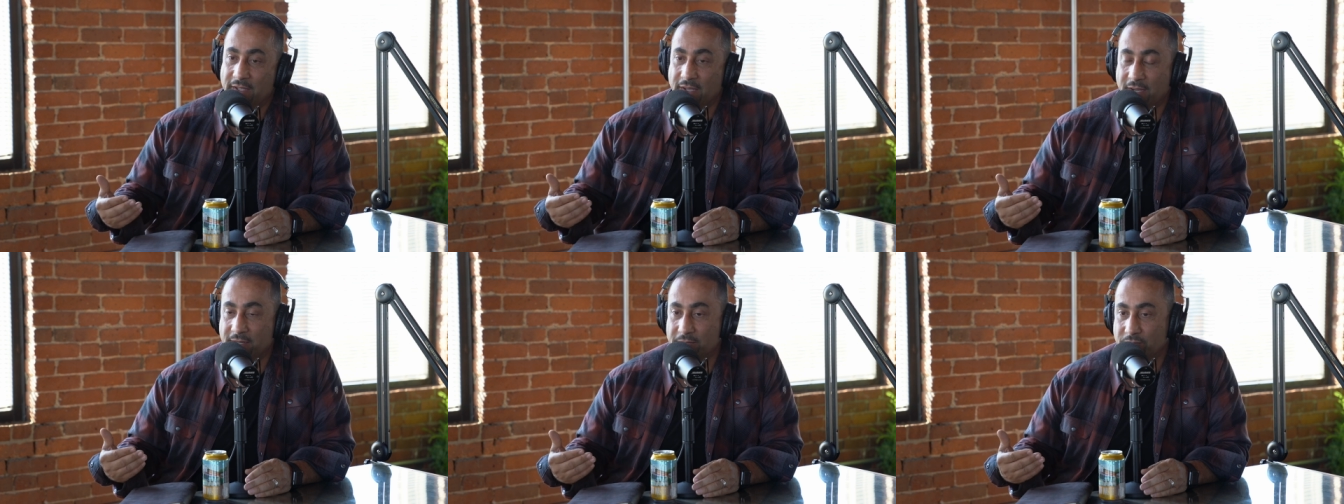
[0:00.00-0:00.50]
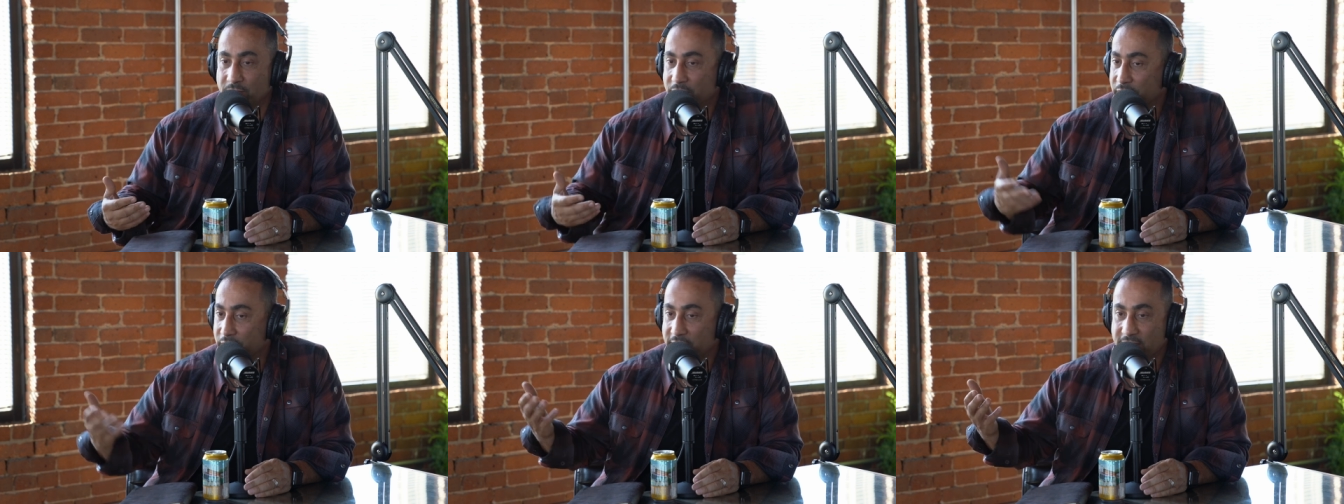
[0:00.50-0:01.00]
30
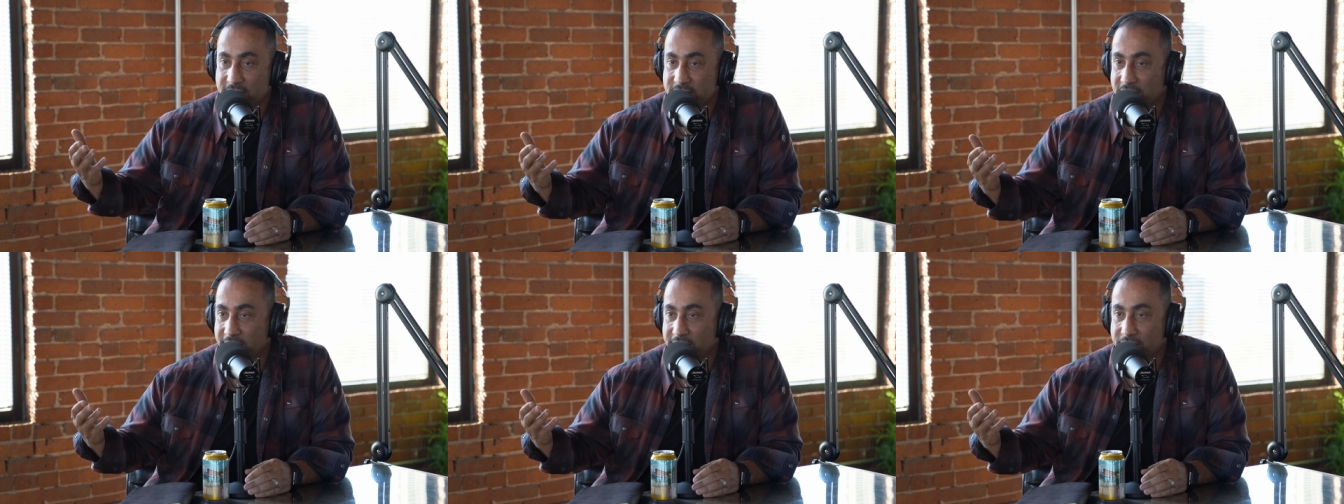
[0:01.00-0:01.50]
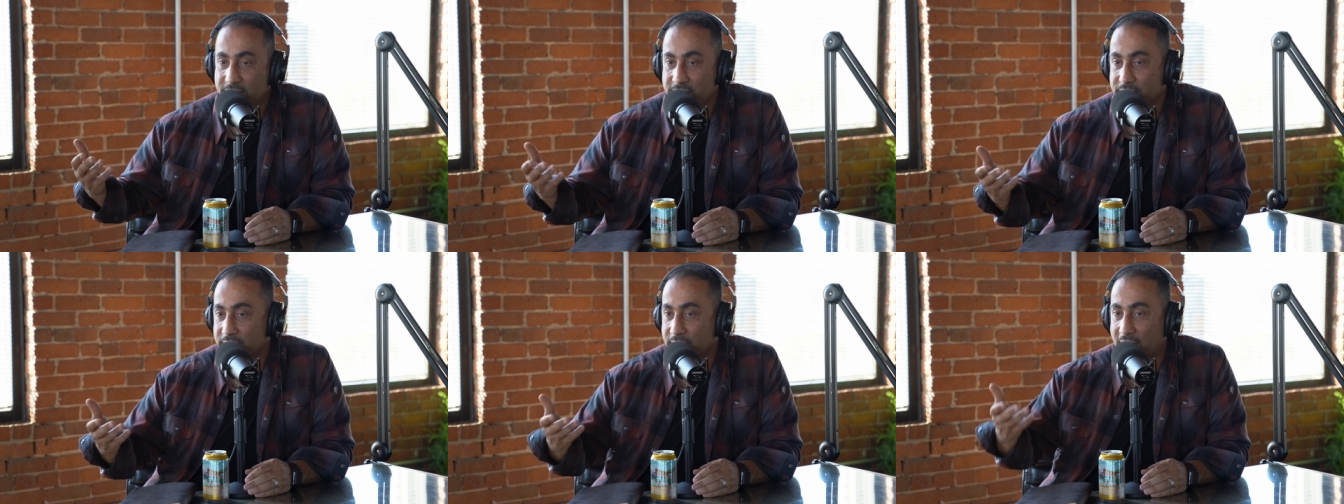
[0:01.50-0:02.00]
days later,
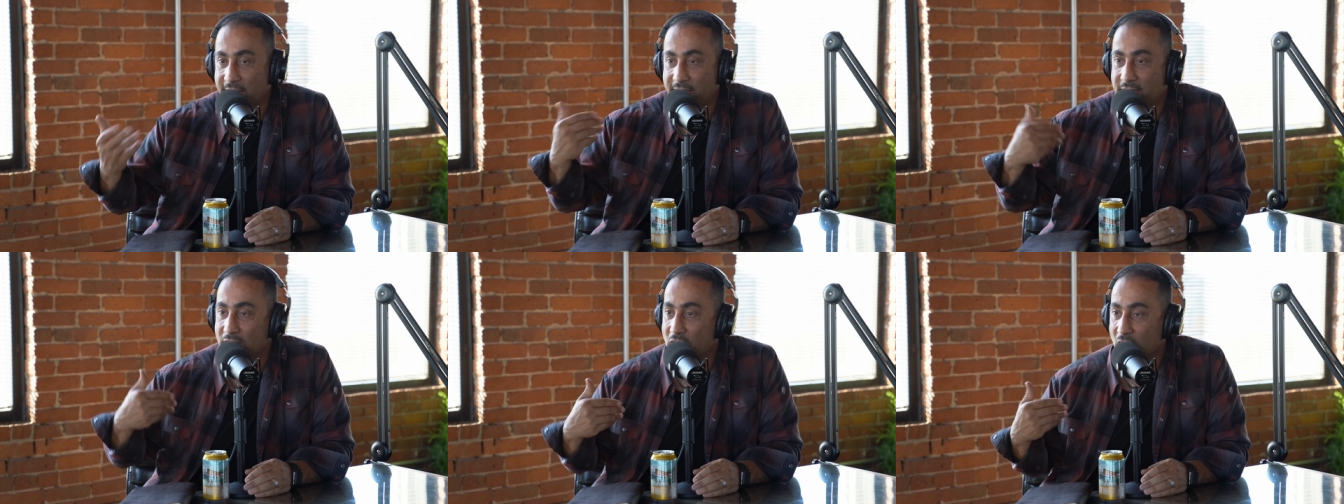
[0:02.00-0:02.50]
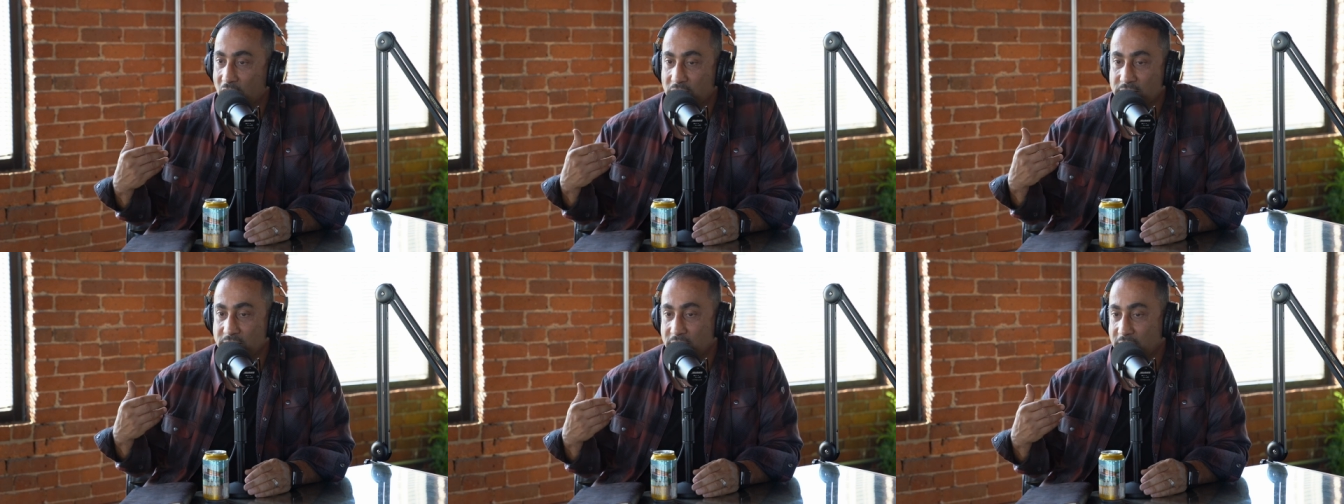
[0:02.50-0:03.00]
I get a
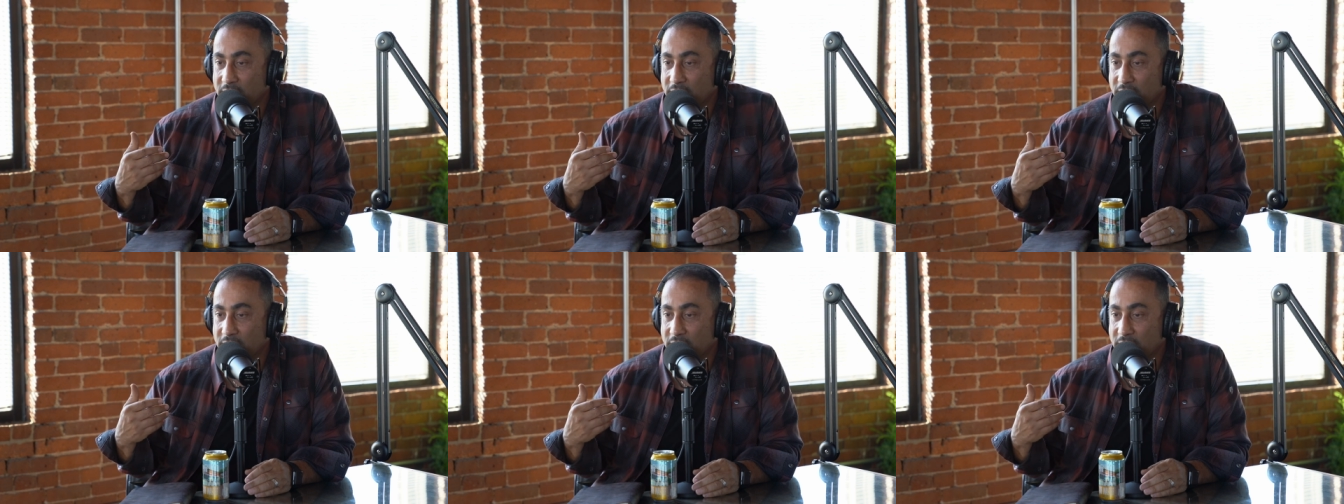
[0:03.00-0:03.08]
call.